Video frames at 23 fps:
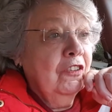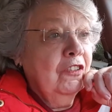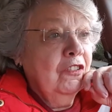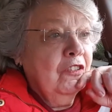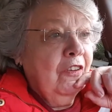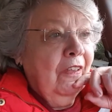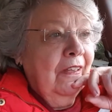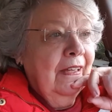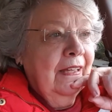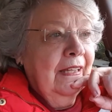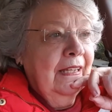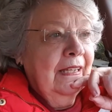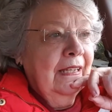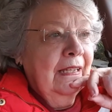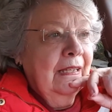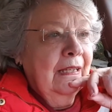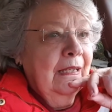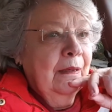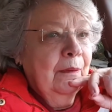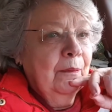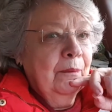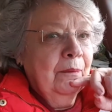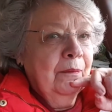as I
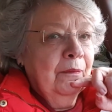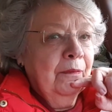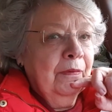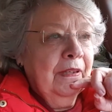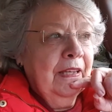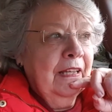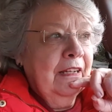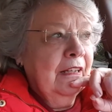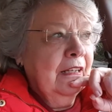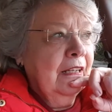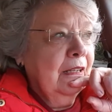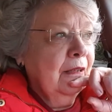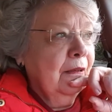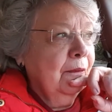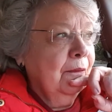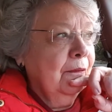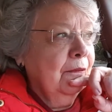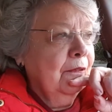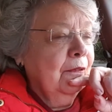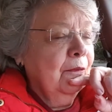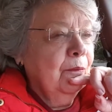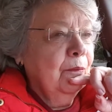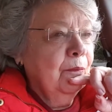am getting
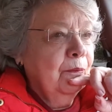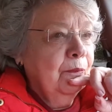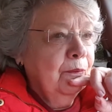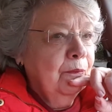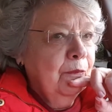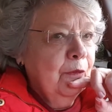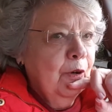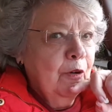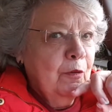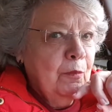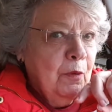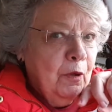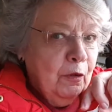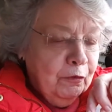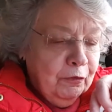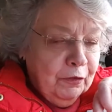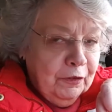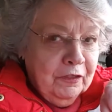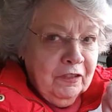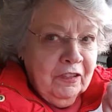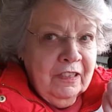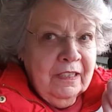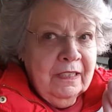more and more
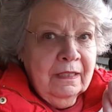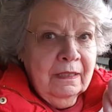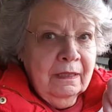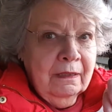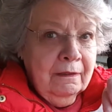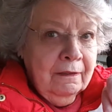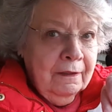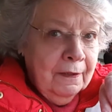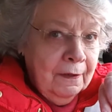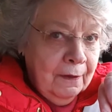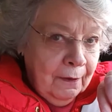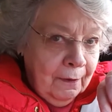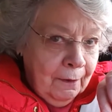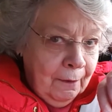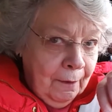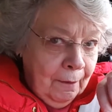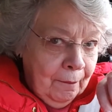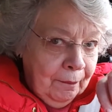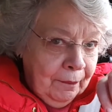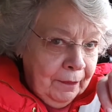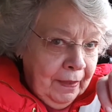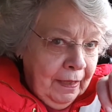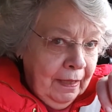fatigued,
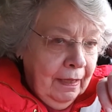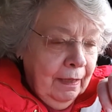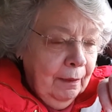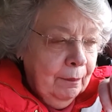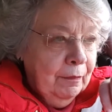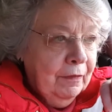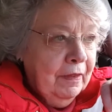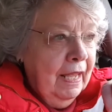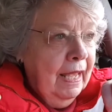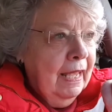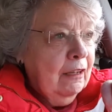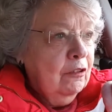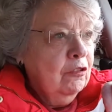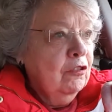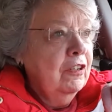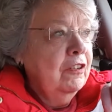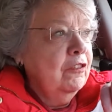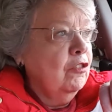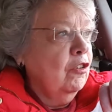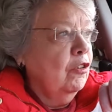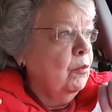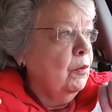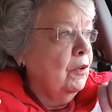um, they actually
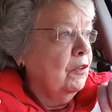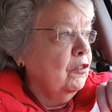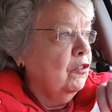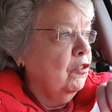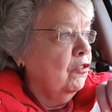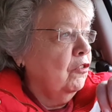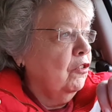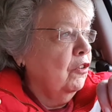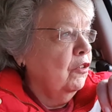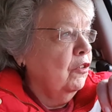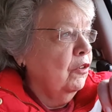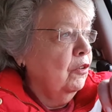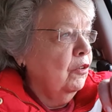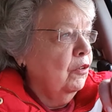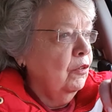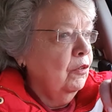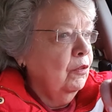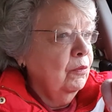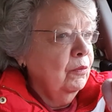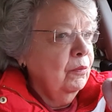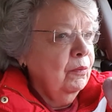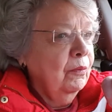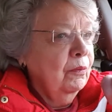do want to
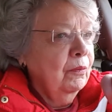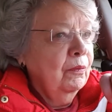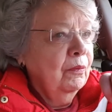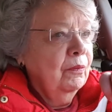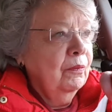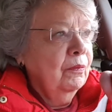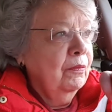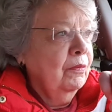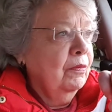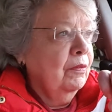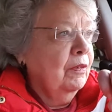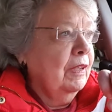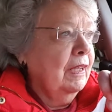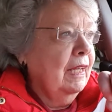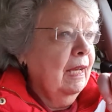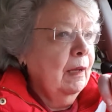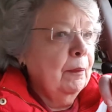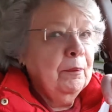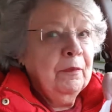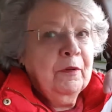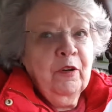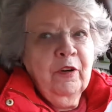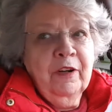do the
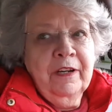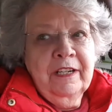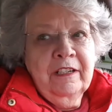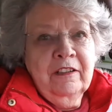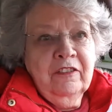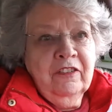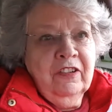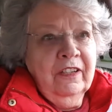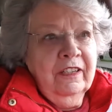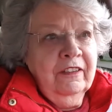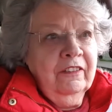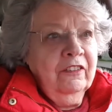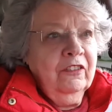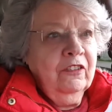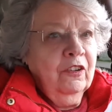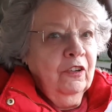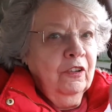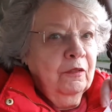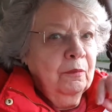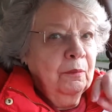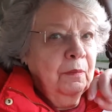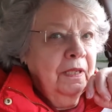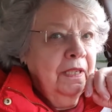upgrade test
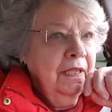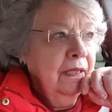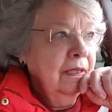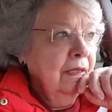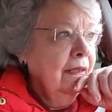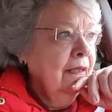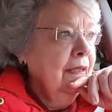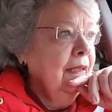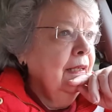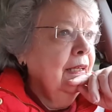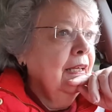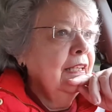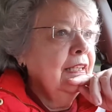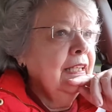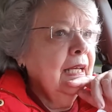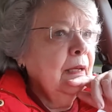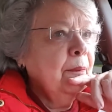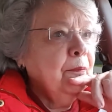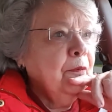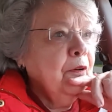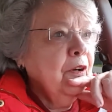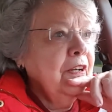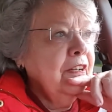on me. And the
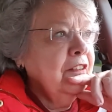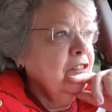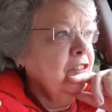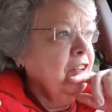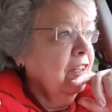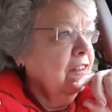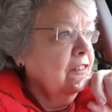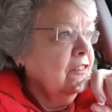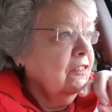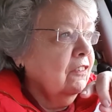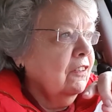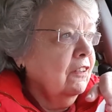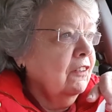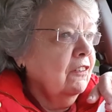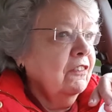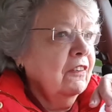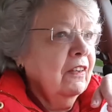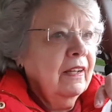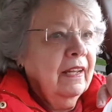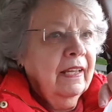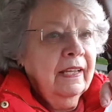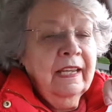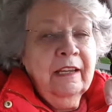upgrade test is
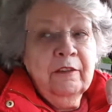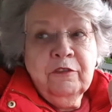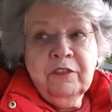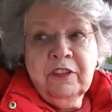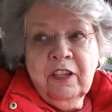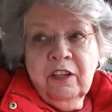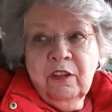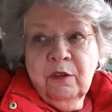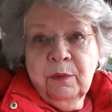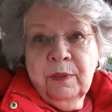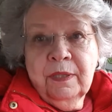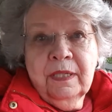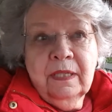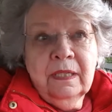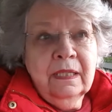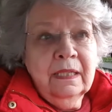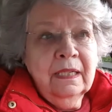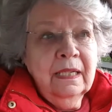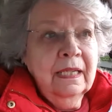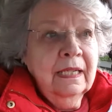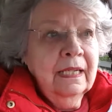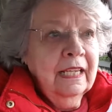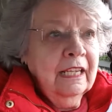that I have to go
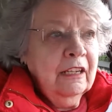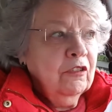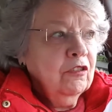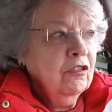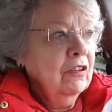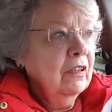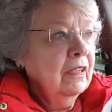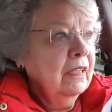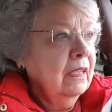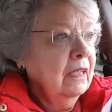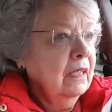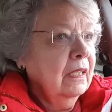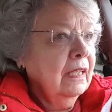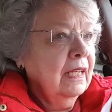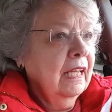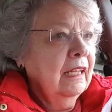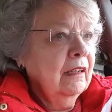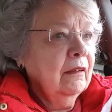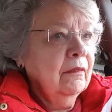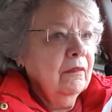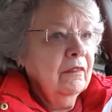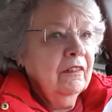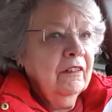in and actually
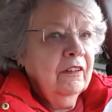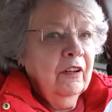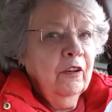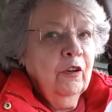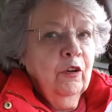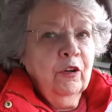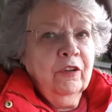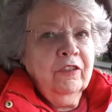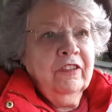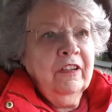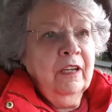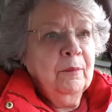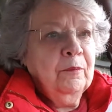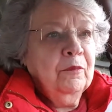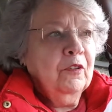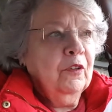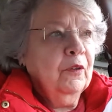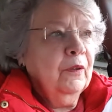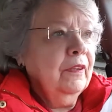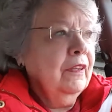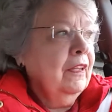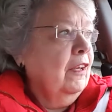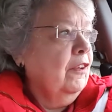get hooked up
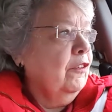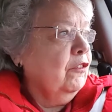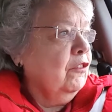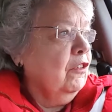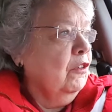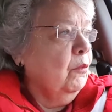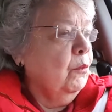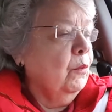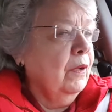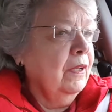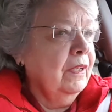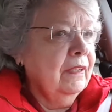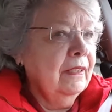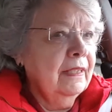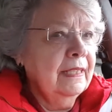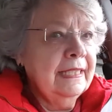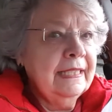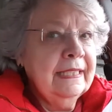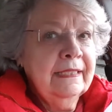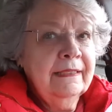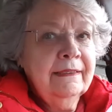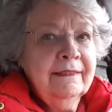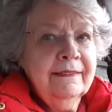to one thousand and one
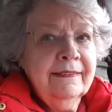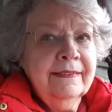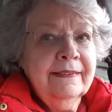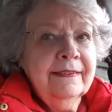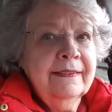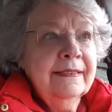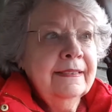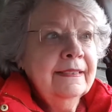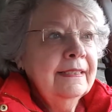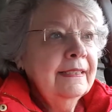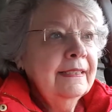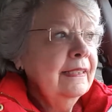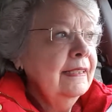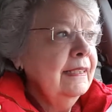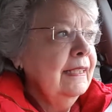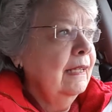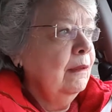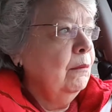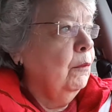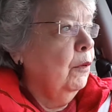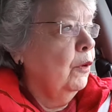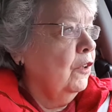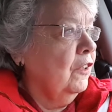leads
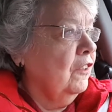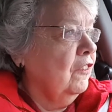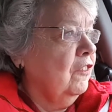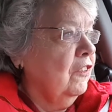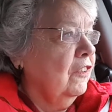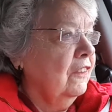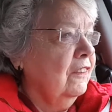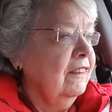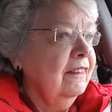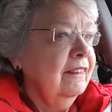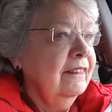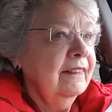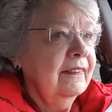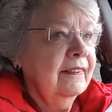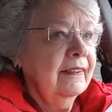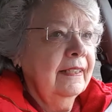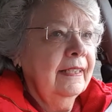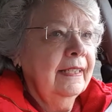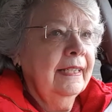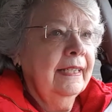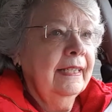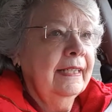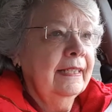and monitors
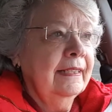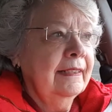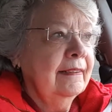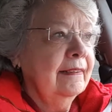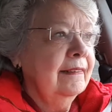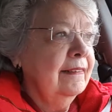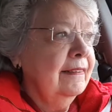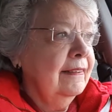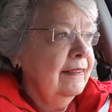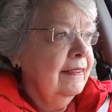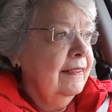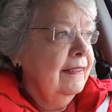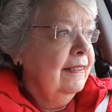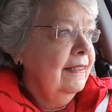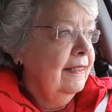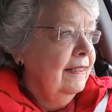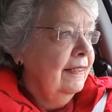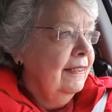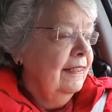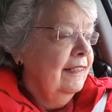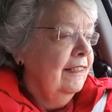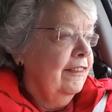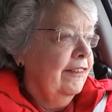and
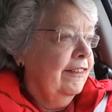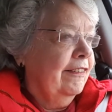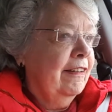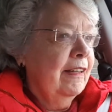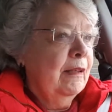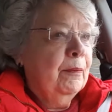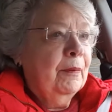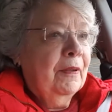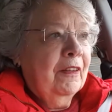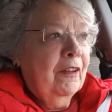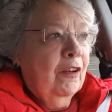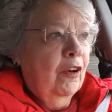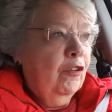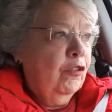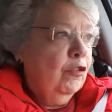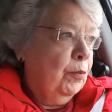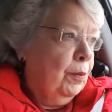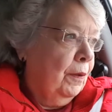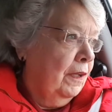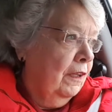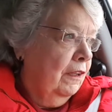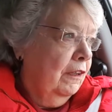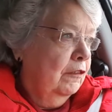sleep in the
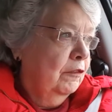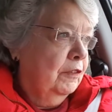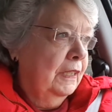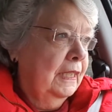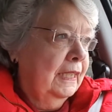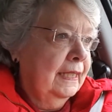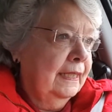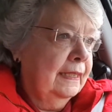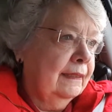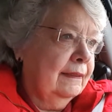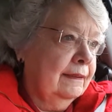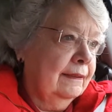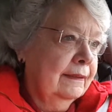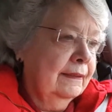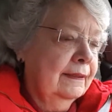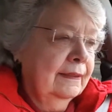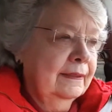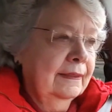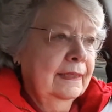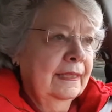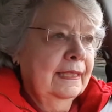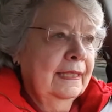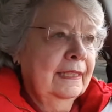hospital overnight,
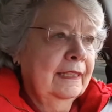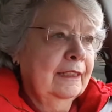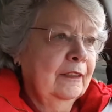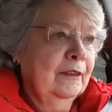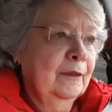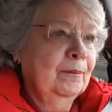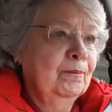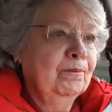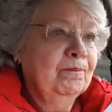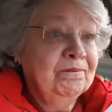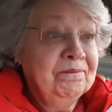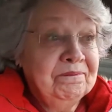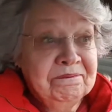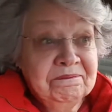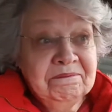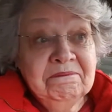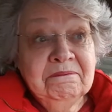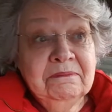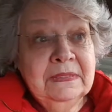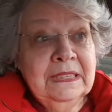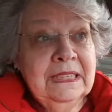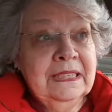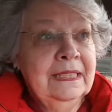and
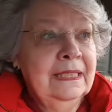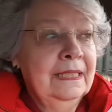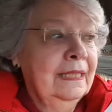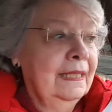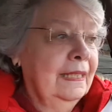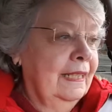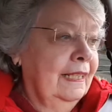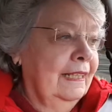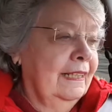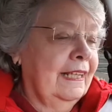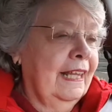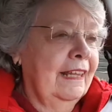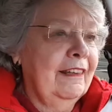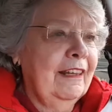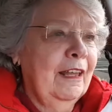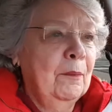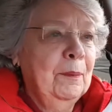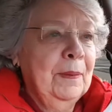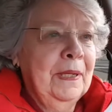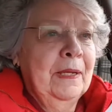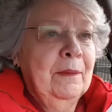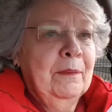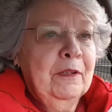then they'll
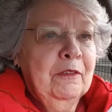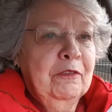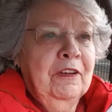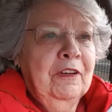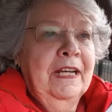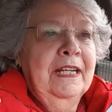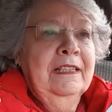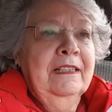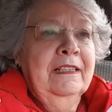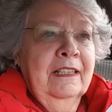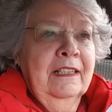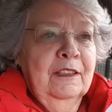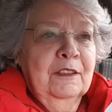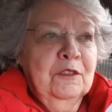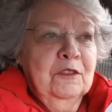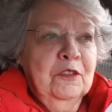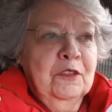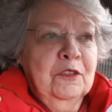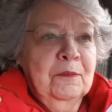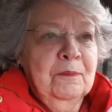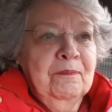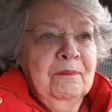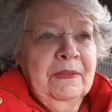be able to find out
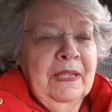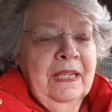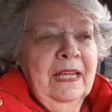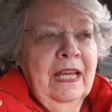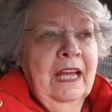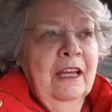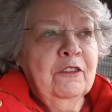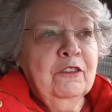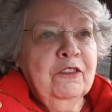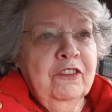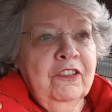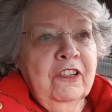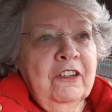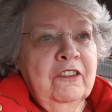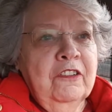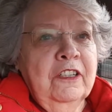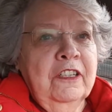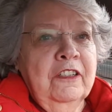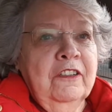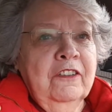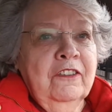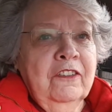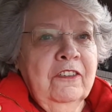how
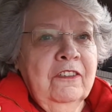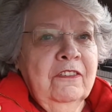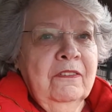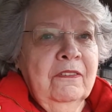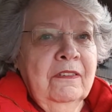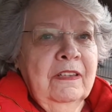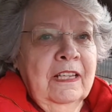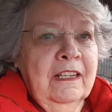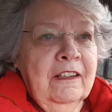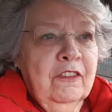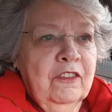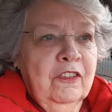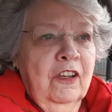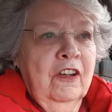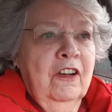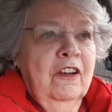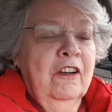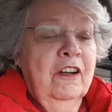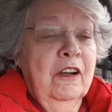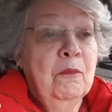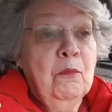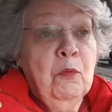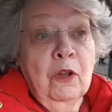serious things
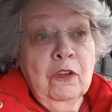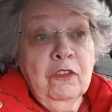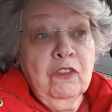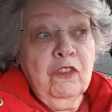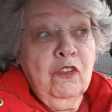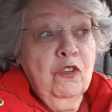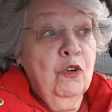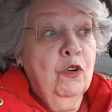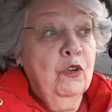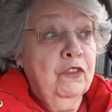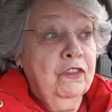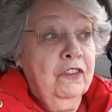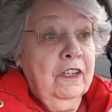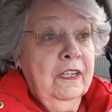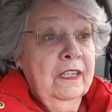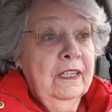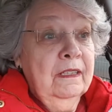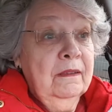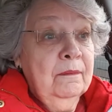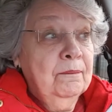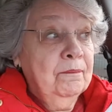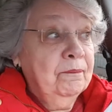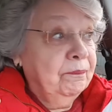are and what's causing
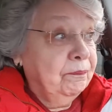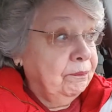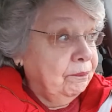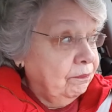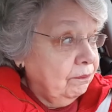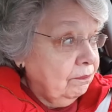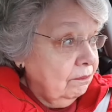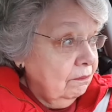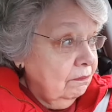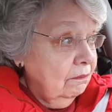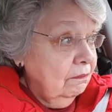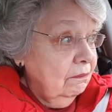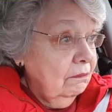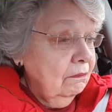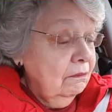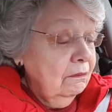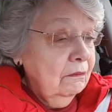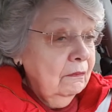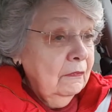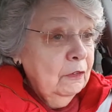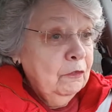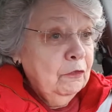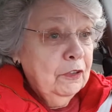it,
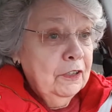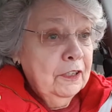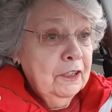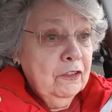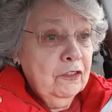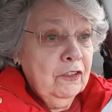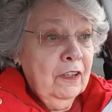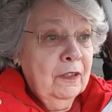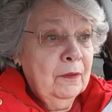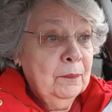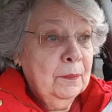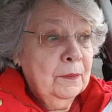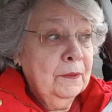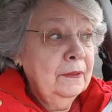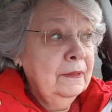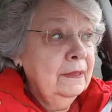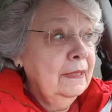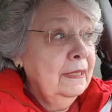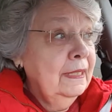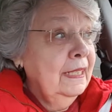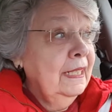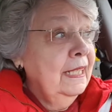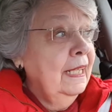for example,
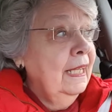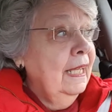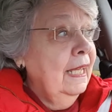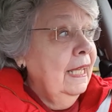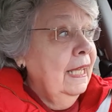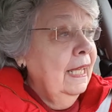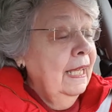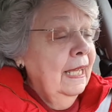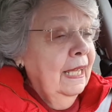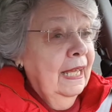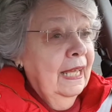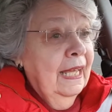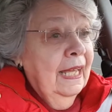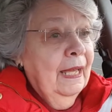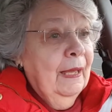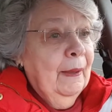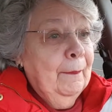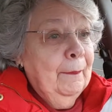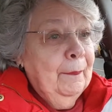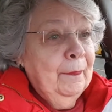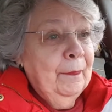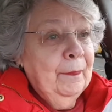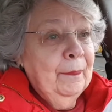
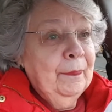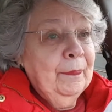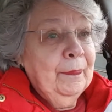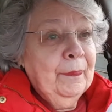um,